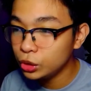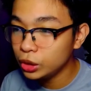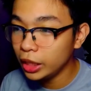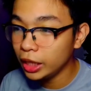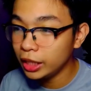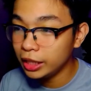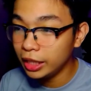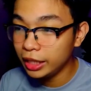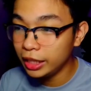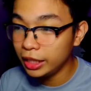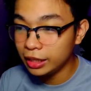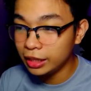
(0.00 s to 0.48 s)

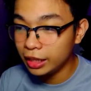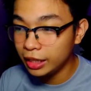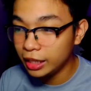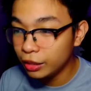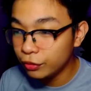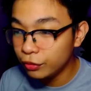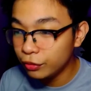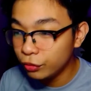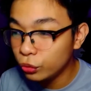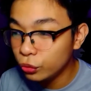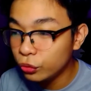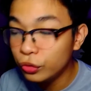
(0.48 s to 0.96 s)
and they
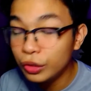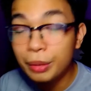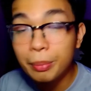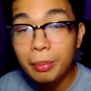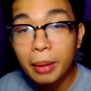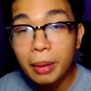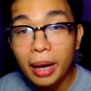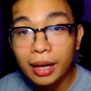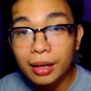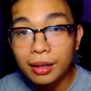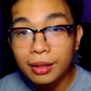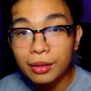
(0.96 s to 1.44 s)
give you
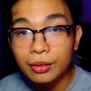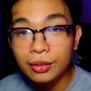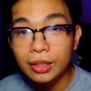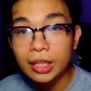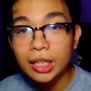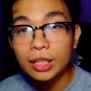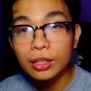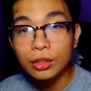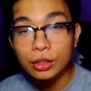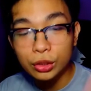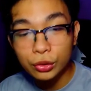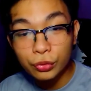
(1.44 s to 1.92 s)
feedback.
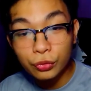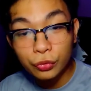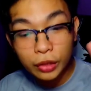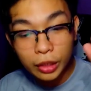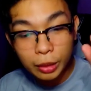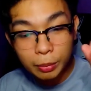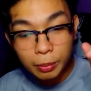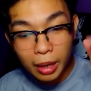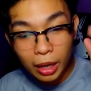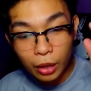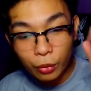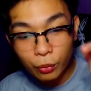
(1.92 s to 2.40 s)
Okay, there's
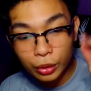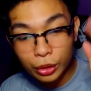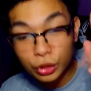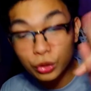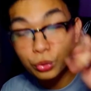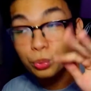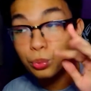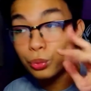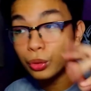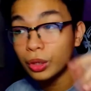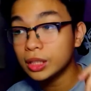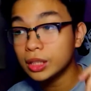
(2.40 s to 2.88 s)
feedback when
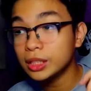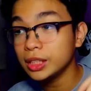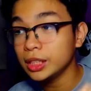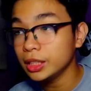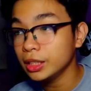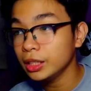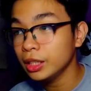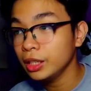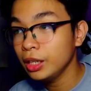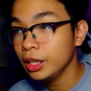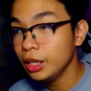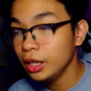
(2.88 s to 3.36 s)
you press
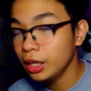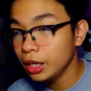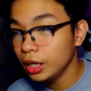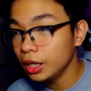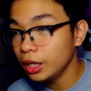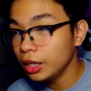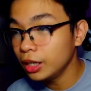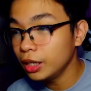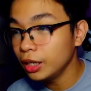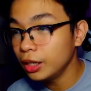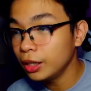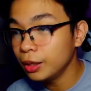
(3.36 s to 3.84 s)
it,
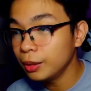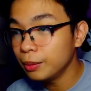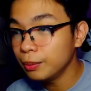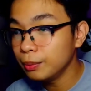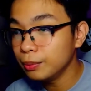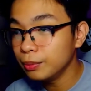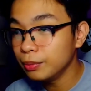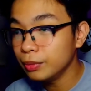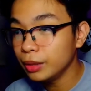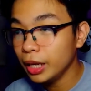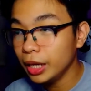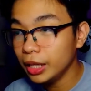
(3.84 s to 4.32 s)

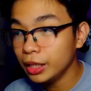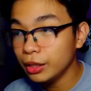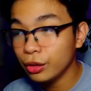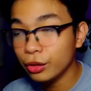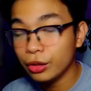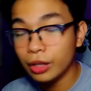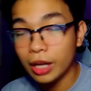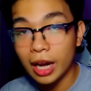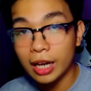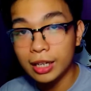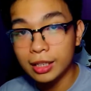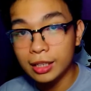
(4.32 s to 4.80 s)
and
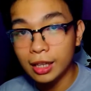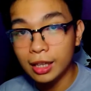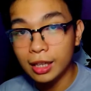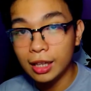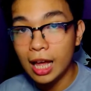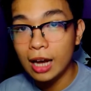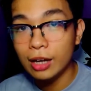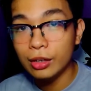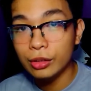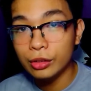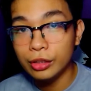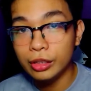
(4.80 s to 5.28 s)
they're kind of
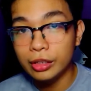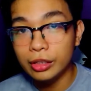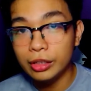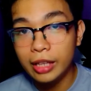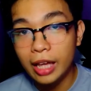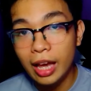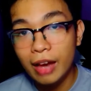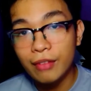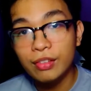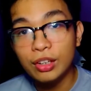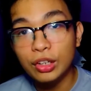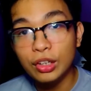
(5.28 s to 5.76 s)
loud.
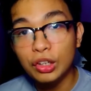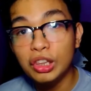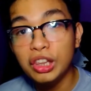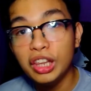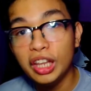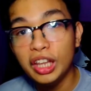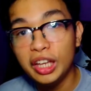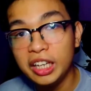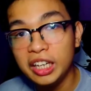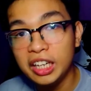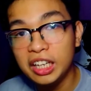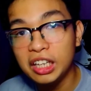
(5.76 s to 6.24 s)
They have the
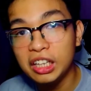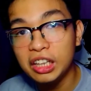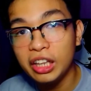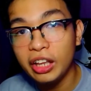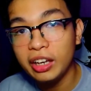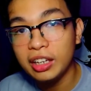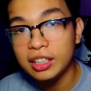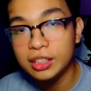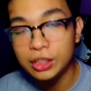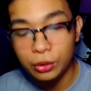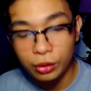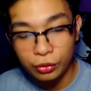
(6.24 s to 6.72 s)
clickety
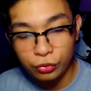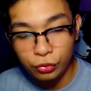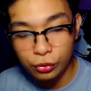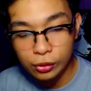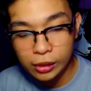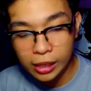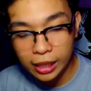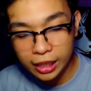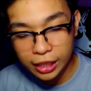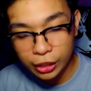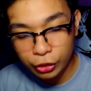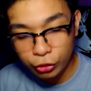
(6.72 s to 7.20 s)
click. So if you
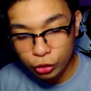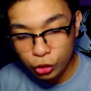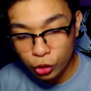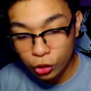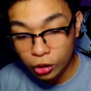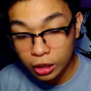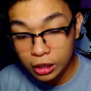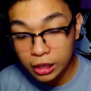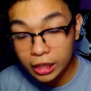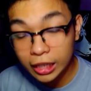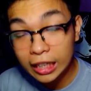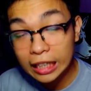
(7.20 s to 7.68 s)
like hearing
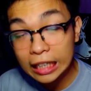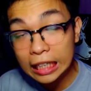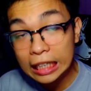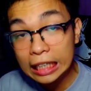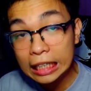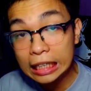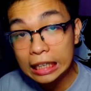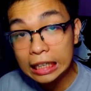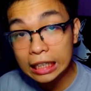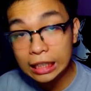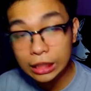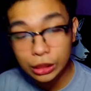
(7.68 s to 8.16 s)
your clickety
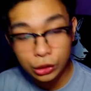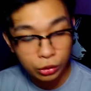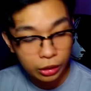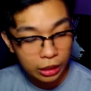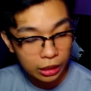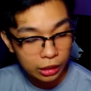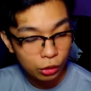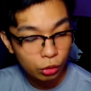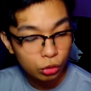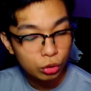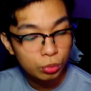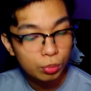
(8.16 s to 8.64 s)
click, you
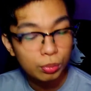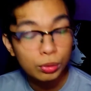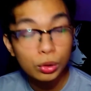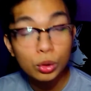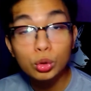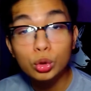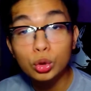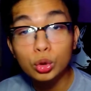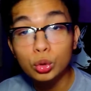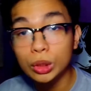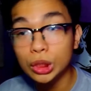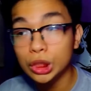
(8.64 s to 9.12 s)
get those
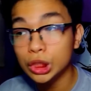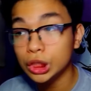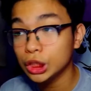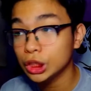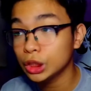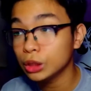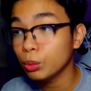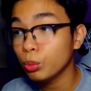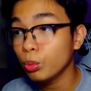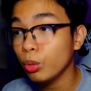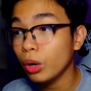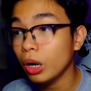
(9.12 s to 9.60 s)
blue
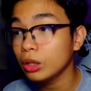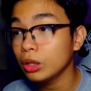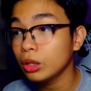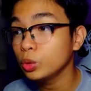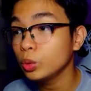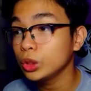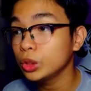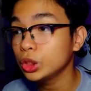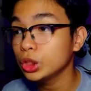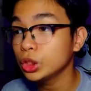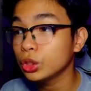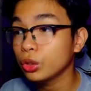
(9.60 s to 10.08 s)
switches. The brown
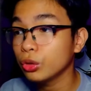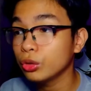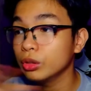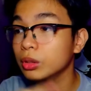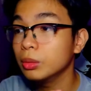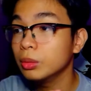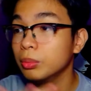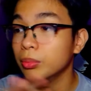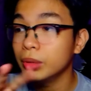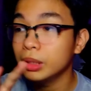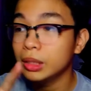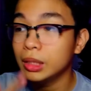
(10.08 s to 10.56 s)
switches are in
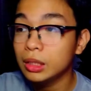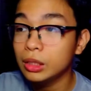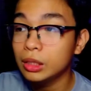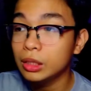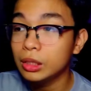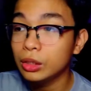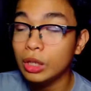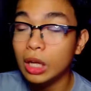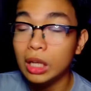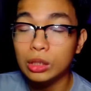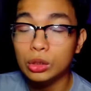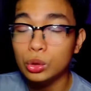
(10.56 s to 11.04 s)
the middle.
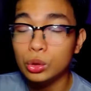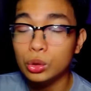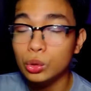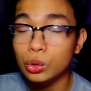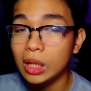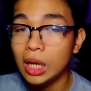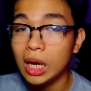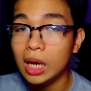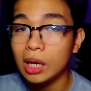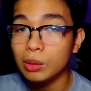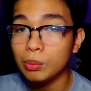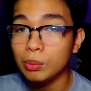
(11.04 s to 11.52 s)
They're not too
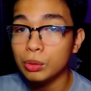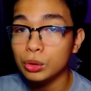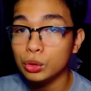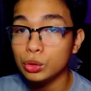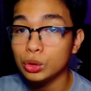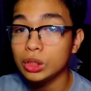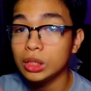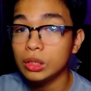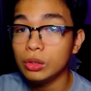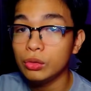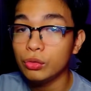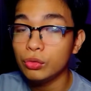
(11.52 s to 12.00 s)
loud, but
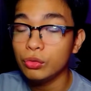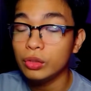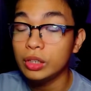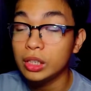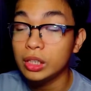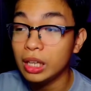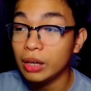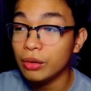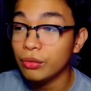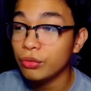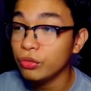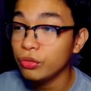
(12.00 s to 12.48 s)
you still
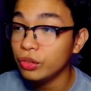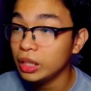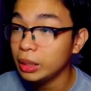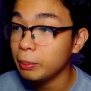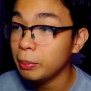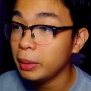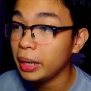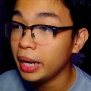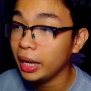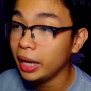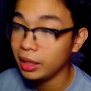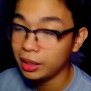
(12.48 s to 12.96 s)
feel that
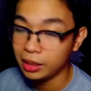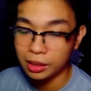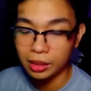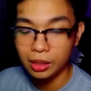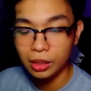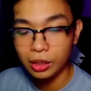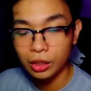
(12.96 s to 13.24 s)
feedback.